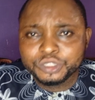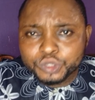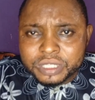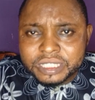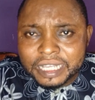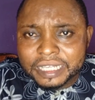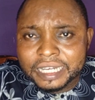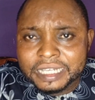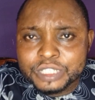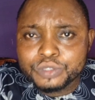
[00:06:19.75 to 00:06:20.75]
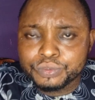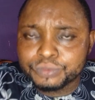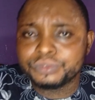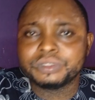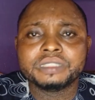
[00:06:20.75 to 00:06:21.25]
just take a little,
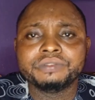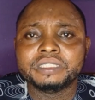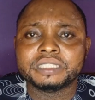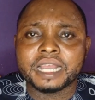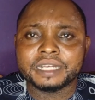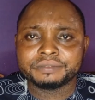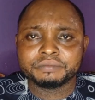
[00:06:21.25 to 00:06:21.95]
give the child.